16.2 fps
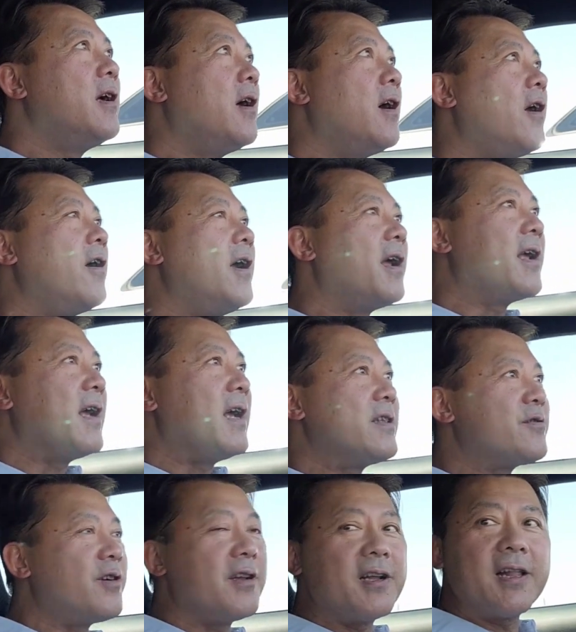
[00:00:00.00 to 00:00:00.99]
All right,
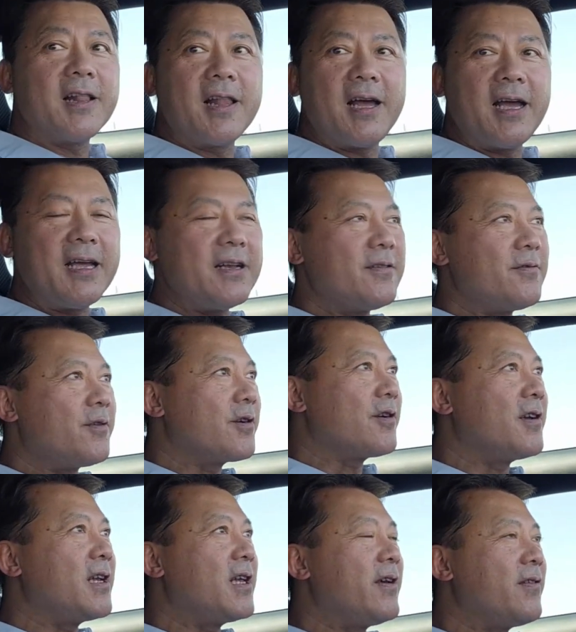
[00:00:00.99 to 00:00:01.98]
guys, we're at a light. We're
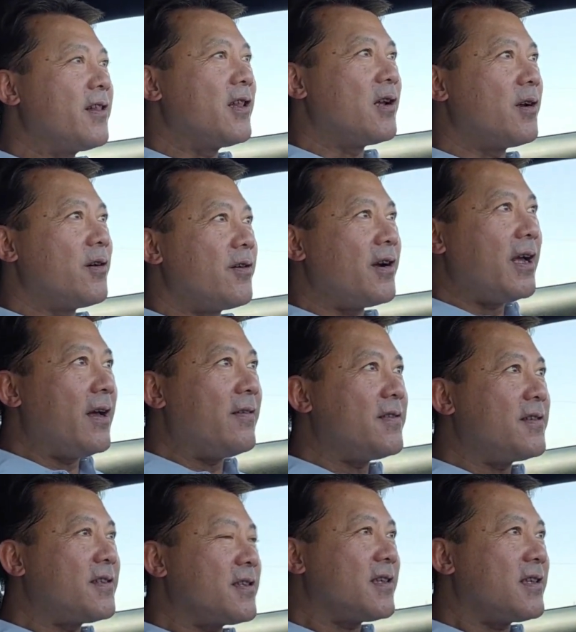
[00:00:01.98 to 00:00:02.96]
gonna give it a little
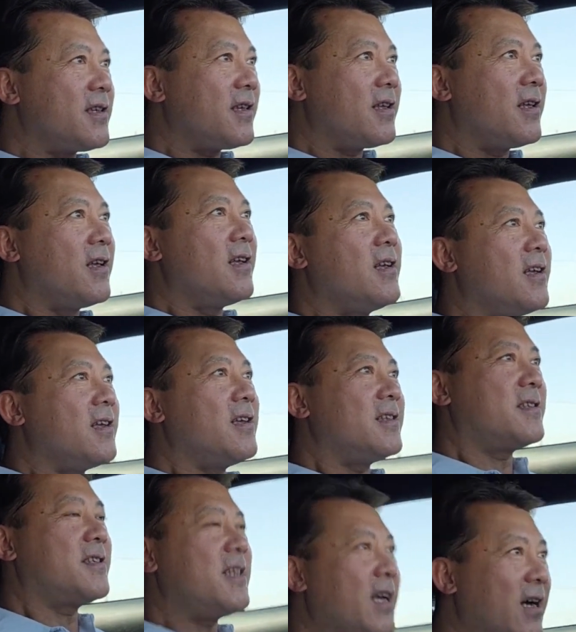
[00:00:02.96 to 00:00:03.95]
revs.
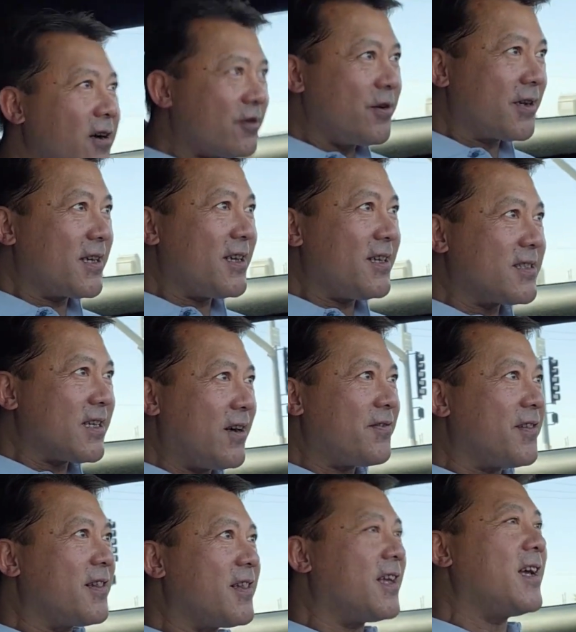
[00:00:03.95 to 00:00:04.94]
Let's see how quick it is off
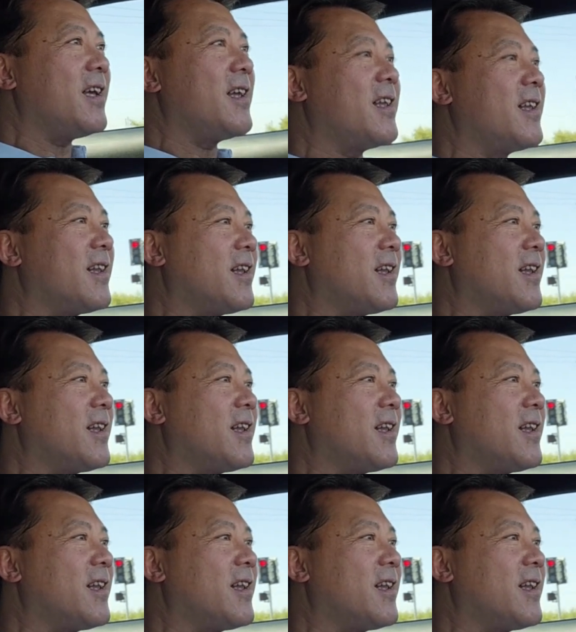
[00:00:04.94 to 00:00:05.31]
the line.